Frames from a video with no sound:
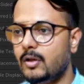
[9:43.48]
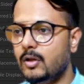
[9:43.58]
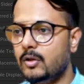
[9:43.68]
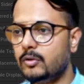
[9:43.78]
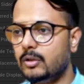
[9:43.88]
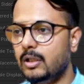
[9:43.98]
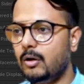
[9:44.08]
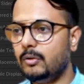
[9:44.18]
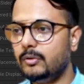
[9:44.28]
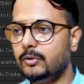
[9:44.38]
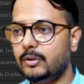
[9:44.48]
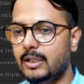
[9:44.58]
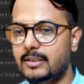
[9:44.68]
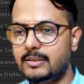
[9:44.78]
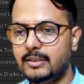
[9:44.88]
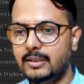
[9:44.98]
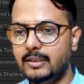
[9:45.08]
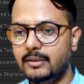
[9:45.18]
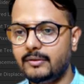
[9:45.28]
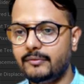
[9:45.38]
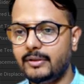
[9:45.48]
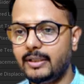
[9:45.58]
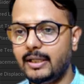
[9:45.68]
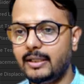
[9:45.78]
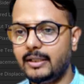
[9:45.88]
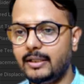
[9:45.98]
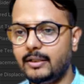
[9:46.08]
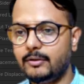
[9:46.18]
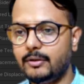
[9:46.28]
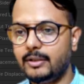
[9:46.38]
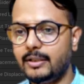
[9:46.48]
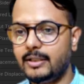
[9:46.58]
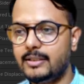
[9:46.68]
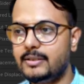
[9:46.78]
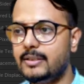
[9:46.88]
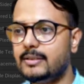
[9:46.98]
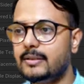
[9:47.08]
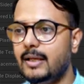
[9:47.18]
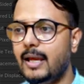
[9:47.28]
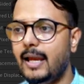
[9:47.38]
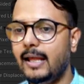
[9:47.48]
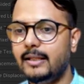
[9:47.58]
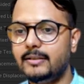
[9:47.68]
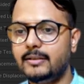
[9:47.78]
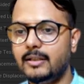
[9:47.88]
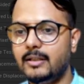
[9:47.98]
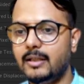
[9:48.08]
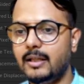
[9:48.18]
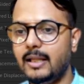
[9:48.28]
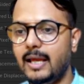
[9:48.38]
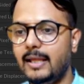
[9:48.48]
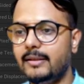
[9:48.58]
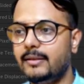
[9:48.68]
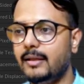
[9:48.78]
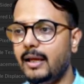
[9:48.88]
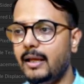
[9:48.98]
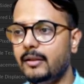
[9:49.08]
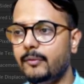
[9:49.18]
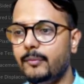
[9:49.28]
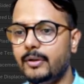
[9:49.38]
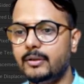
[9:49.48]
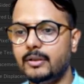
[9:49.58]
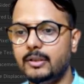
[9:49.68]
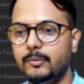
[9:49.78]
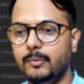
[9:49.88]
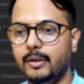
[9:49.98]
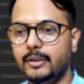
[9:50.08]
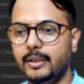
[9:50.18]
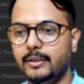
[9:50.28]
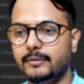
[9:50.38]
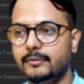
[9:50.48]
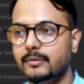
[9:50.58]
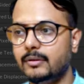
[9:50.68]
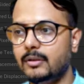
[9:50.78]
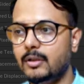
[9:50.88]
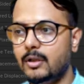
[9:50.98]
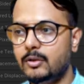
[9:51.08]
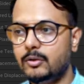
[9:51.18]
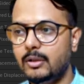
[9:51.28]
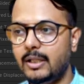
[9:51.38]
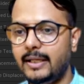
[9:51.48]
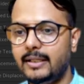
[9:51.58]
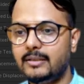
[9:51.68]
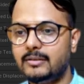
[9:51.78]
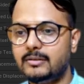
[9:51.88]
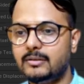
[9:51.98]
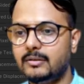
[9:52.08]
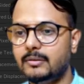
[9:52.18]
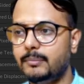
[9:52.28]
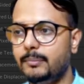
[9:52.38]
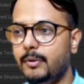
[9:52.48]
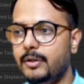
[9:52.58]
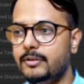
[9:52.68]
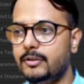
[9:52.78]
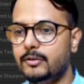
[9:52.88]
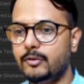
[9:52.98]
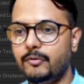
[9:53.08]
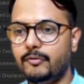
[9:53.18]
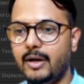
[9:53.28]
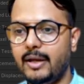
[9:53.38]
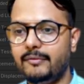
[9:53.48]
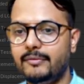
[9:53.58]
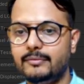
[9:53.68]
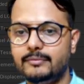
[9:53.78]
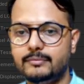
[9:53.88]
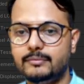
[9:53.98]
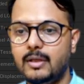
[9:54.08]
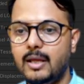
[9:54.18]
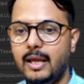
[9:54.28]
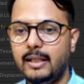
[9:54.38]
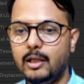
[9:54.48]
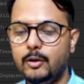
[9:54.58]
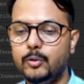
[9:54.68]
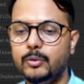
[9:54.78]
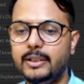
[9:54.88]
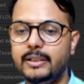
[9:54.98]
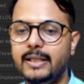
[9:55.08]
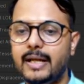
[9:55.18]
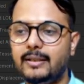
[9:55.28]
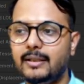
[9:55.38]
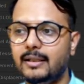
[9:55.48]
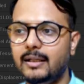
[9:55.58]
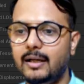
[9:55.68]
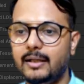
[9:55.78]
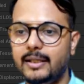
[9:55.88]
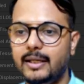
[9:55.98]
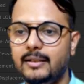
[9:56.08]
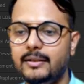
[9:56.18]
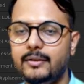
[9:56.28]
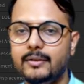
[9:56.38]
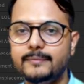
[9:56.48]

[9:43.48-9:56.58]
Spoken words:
So now you can see we can increase or decrease this, and it's still the length and the width is working. So like it's 0.005. And now you need that again here,